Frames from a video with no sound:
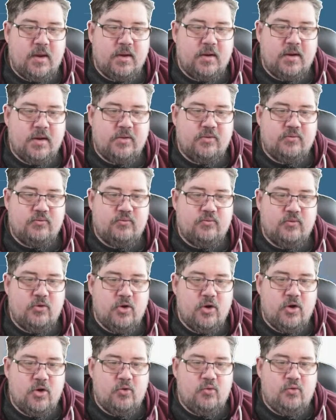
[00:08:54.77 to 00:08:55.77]
I'm going to
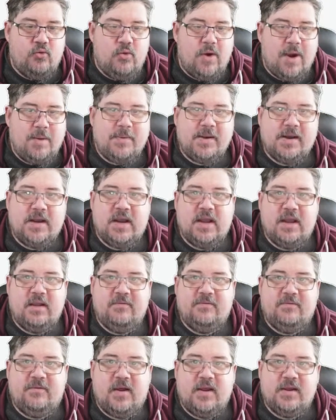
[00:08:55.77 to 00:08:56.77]
rapidly
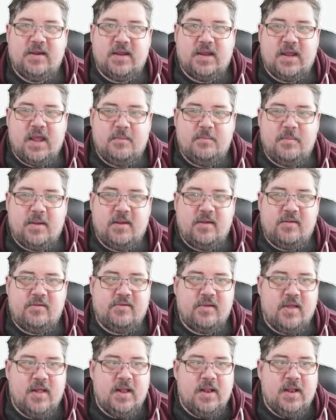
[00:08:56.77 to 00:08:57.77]
find it again
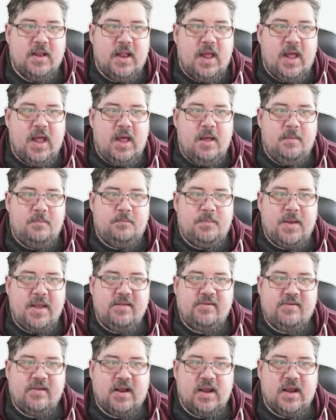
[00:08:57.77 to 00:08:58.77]
because
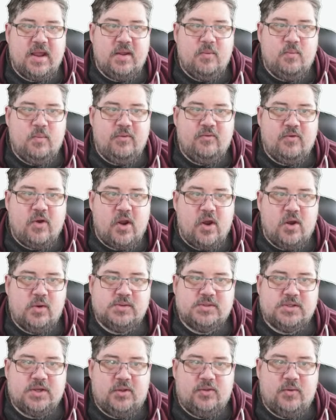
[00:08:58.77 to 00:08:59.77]
basically we've got it
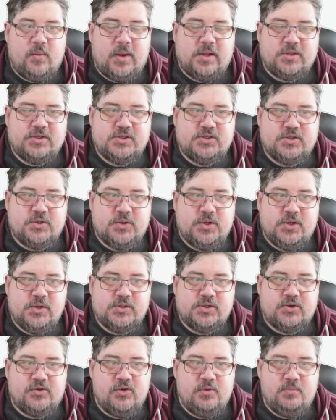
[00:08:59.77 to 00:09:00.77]
hosted on the Welsh Azure
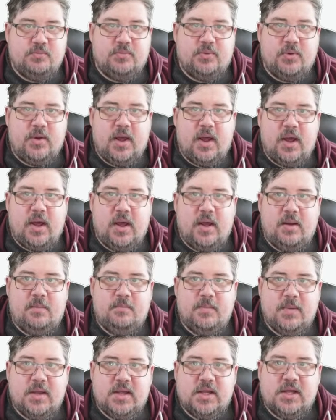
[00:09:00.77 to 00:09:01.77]
user group
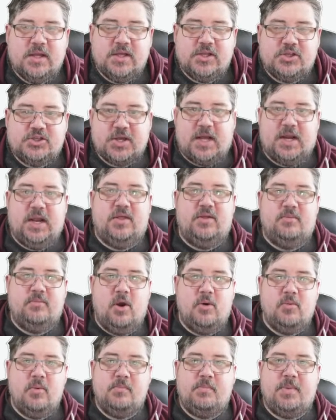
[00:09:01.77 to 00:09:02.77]
channel at the
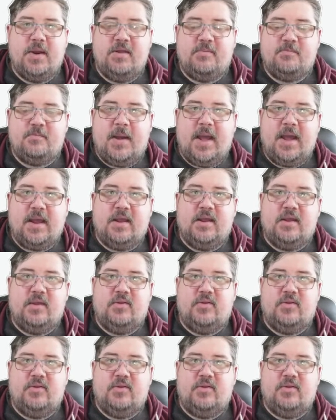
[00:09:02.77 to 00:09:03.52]
moment, but it's back